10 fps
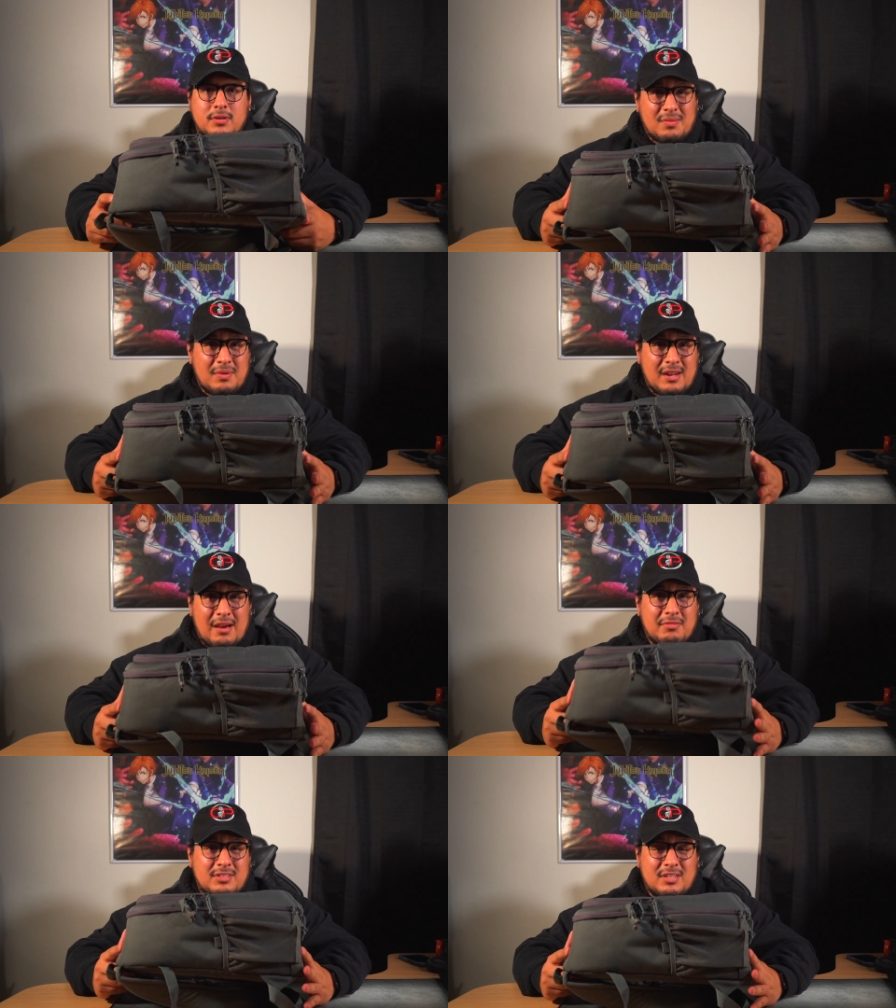So I mean,
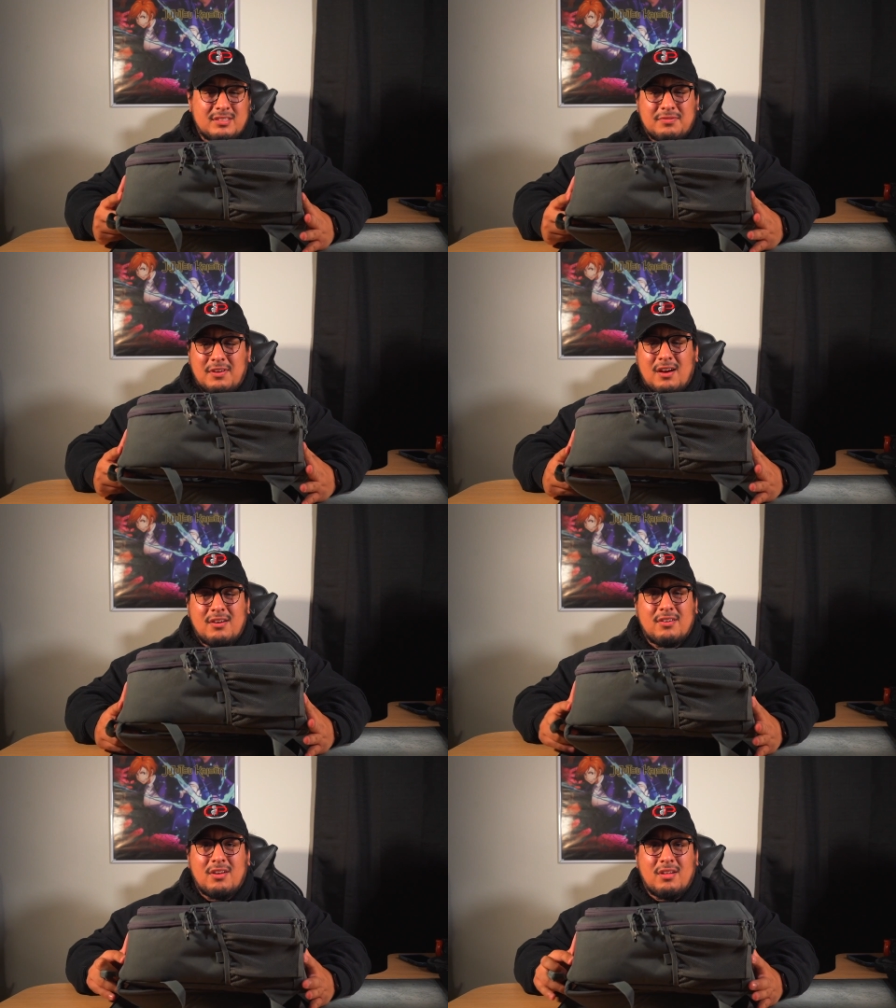I would justify
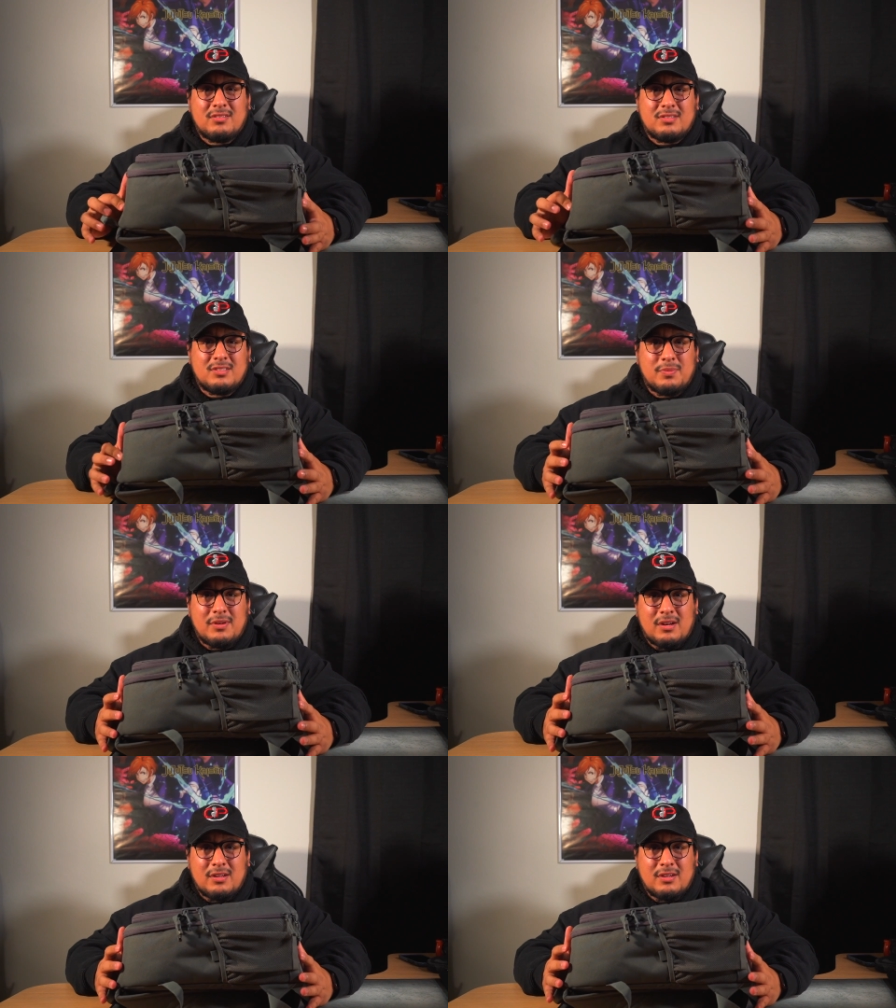$100 to
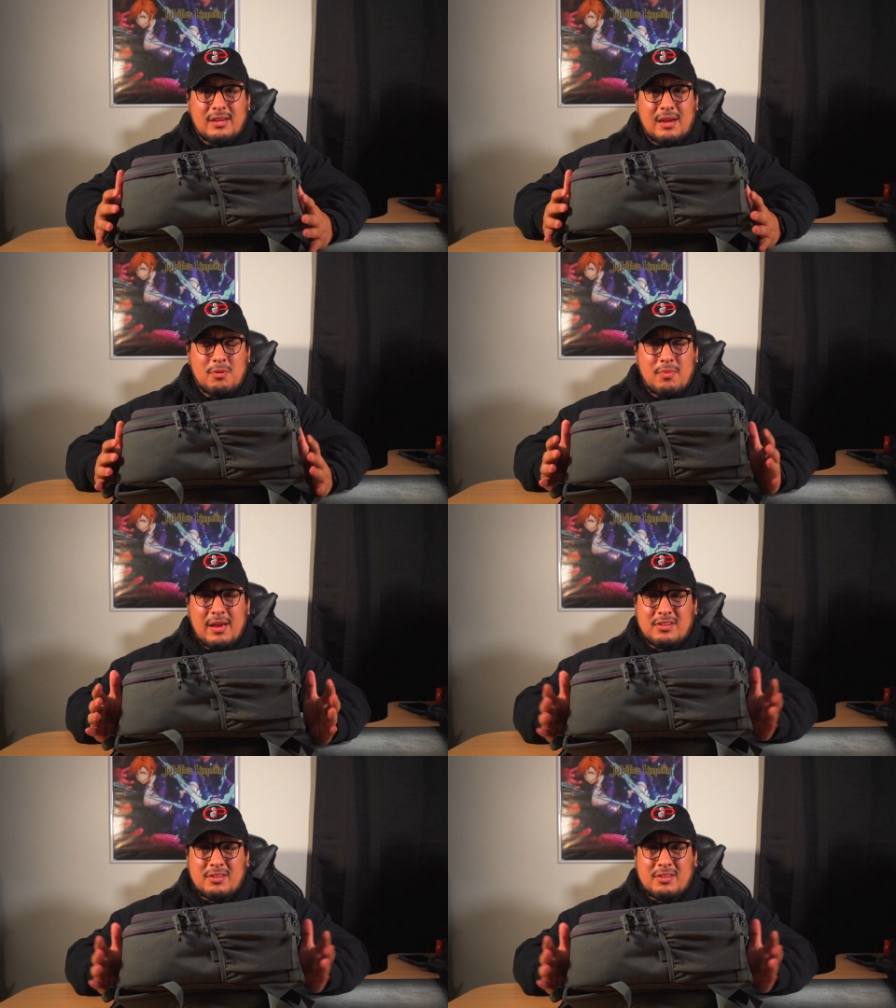spend on a good camera bag.